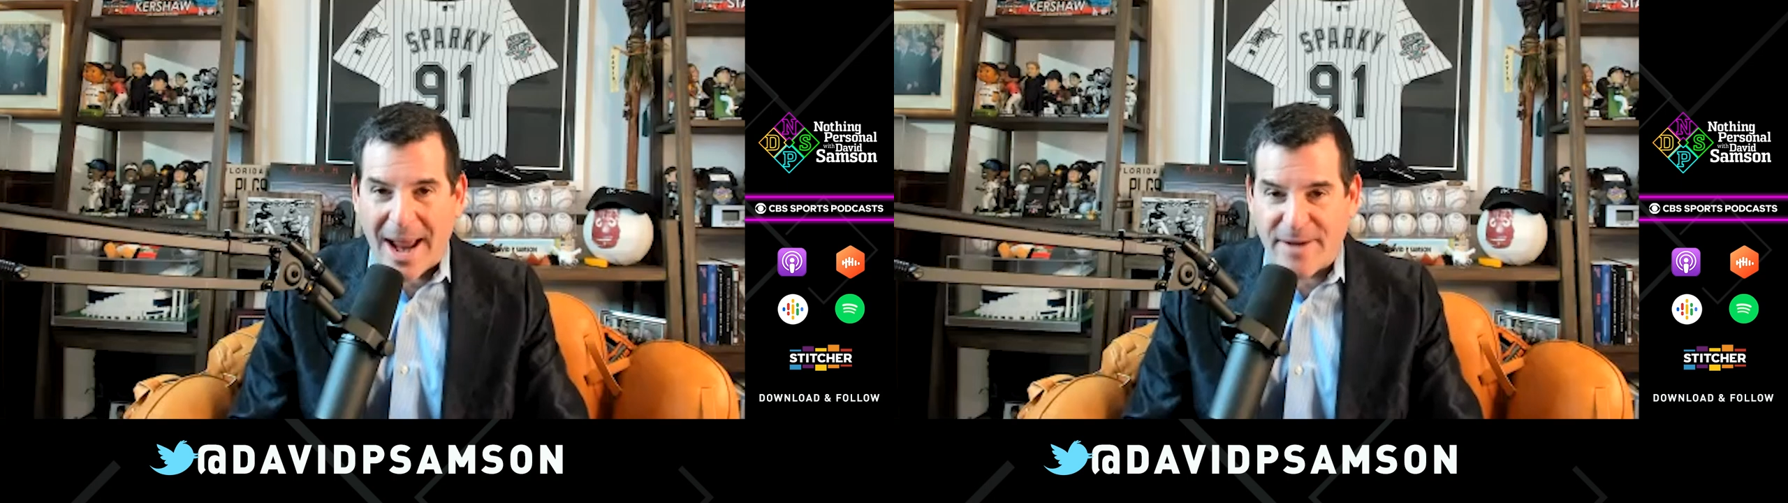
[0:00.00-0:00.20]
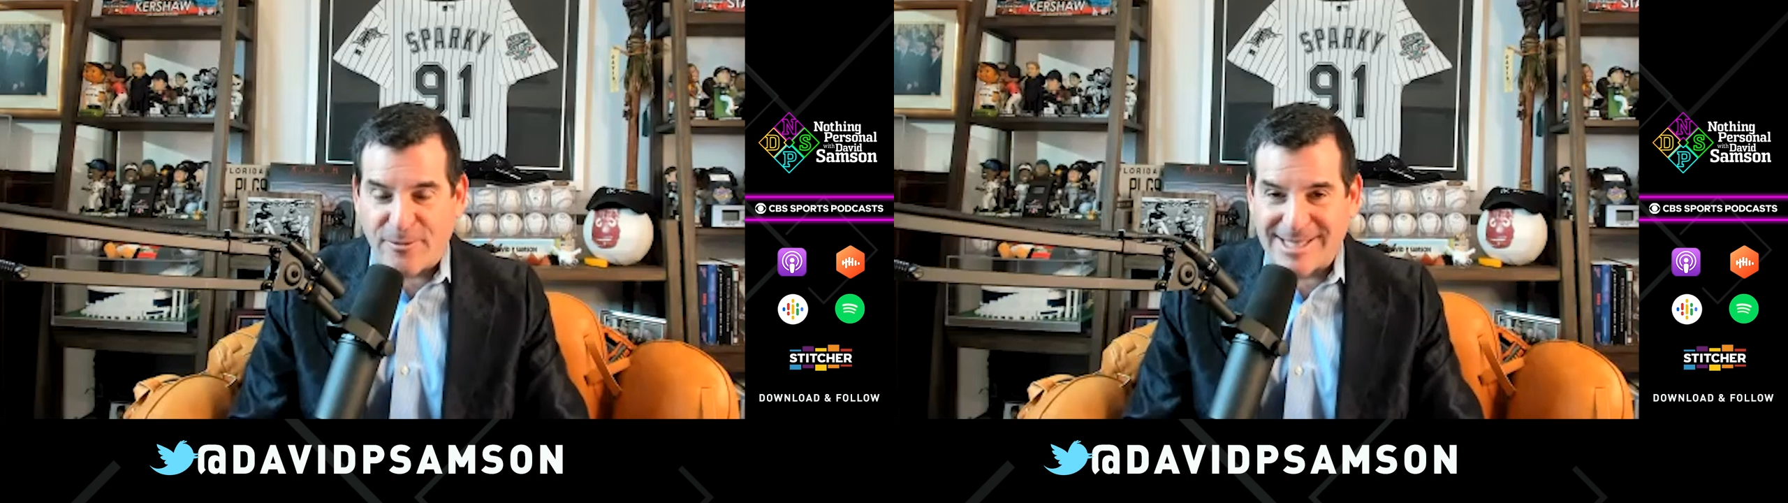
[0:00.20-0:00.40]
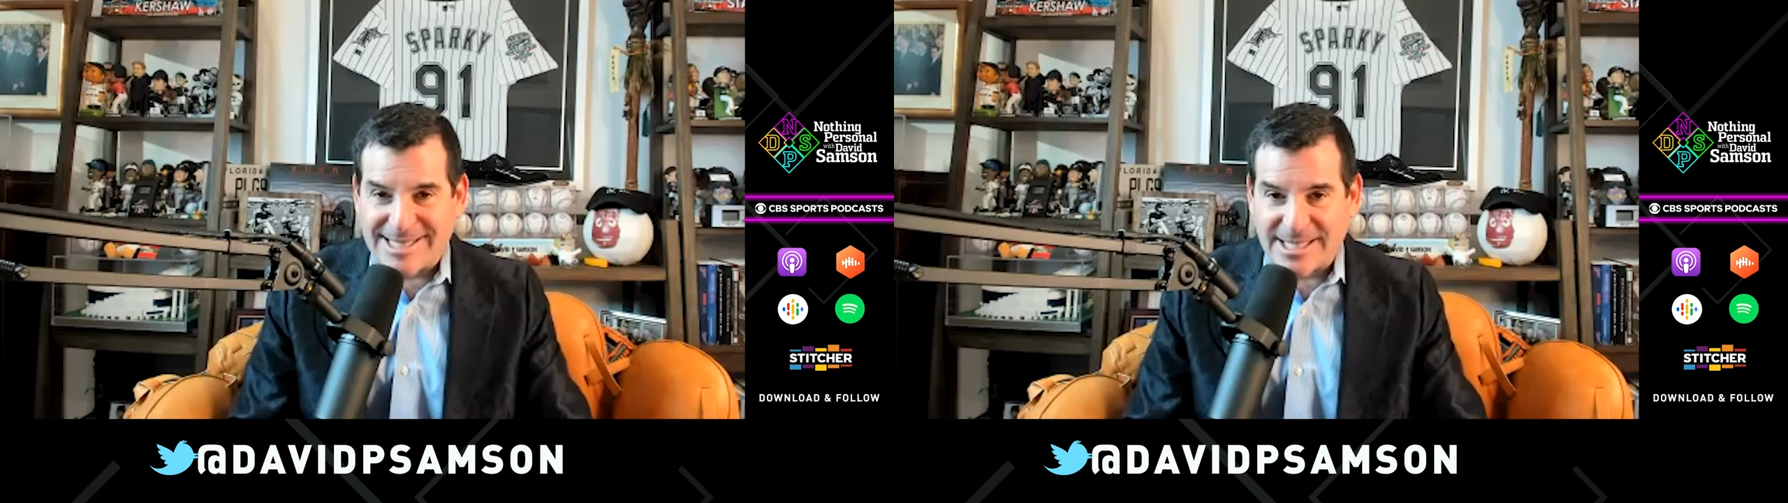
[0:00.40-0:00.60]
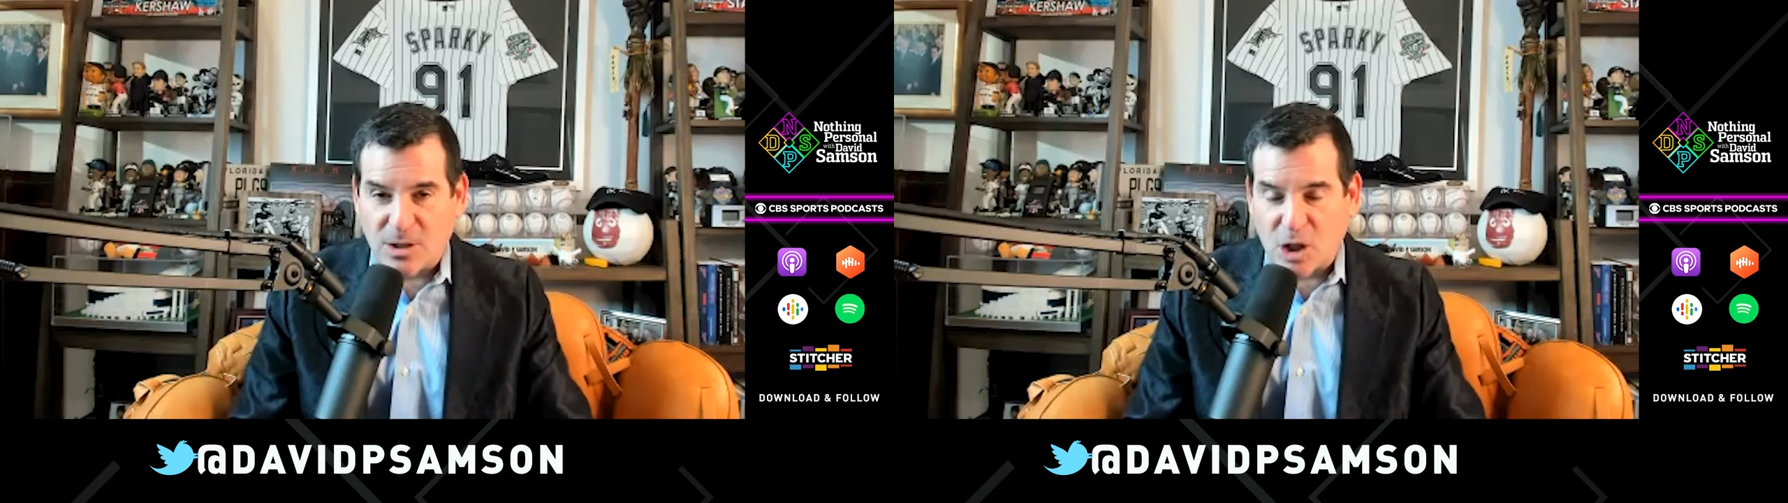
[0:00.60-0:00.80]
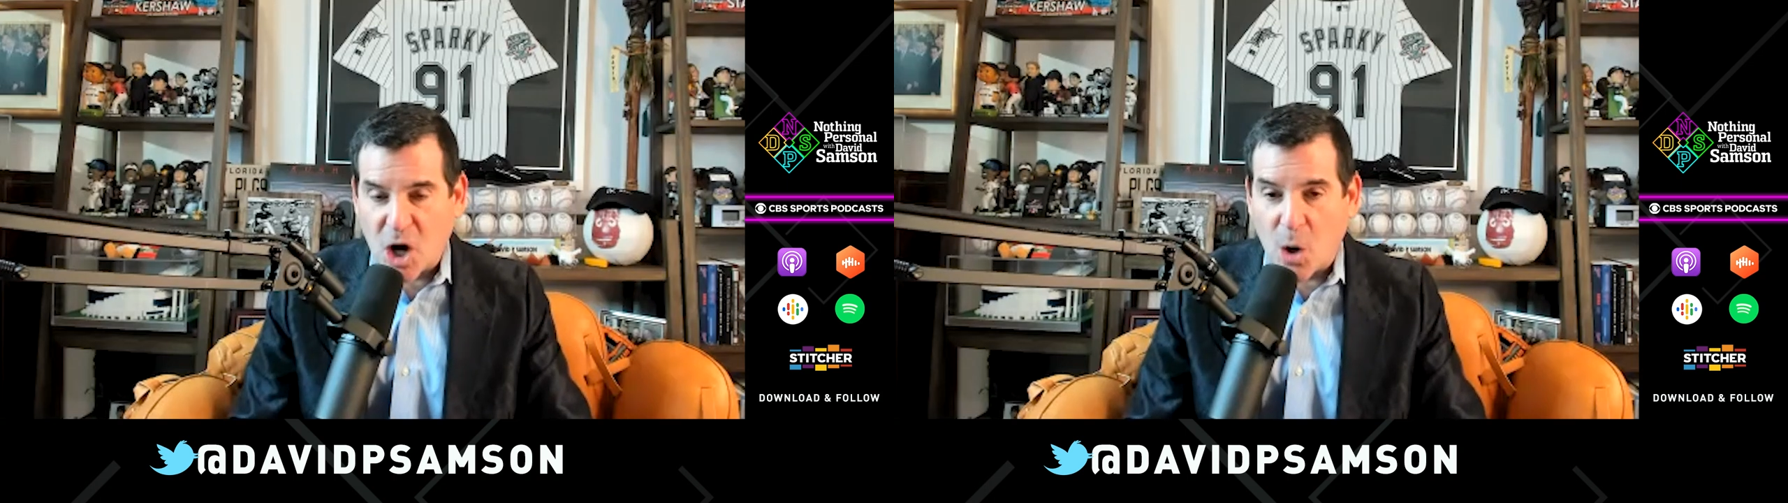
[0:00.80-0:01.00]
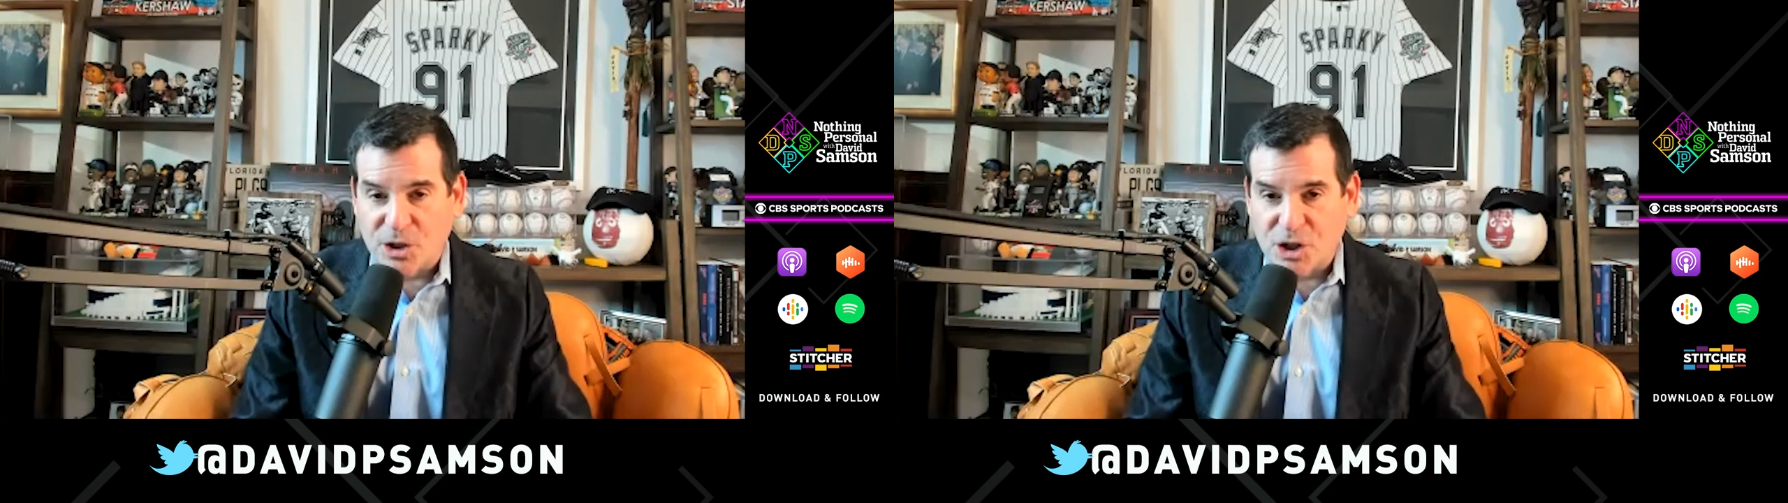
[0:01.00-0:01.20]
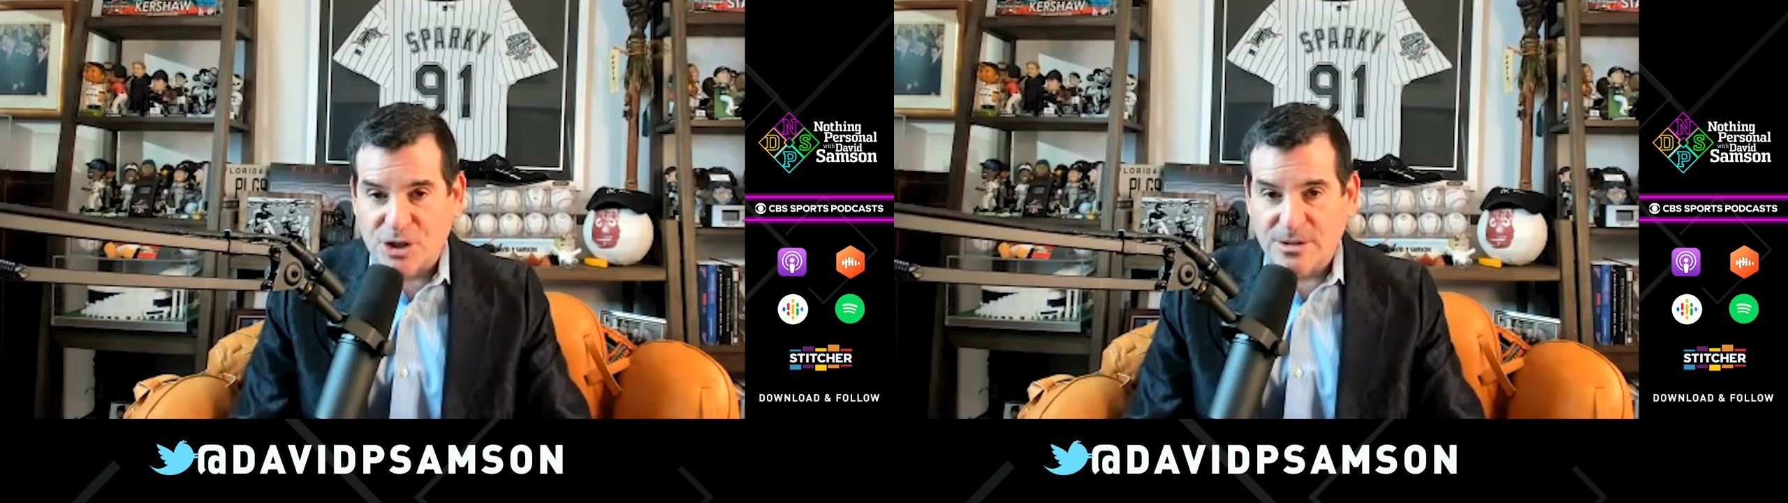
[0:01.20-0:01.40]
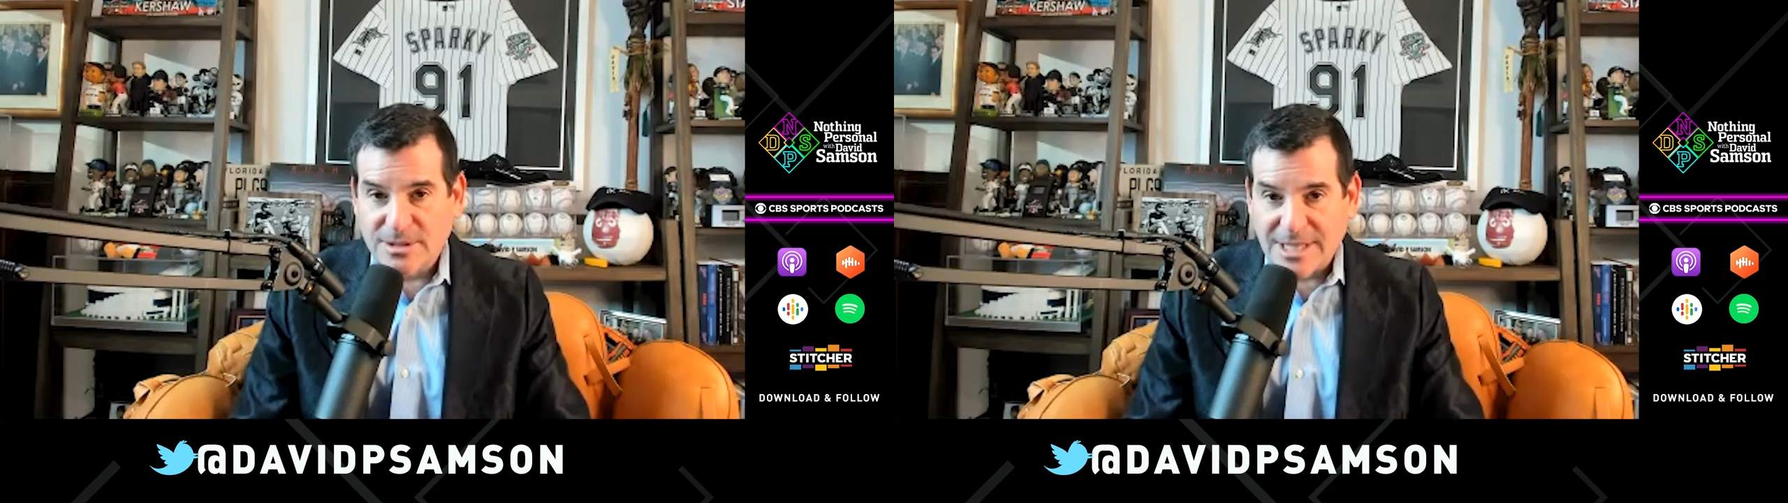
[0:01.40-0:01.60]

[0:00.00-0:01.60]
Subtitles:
every single coach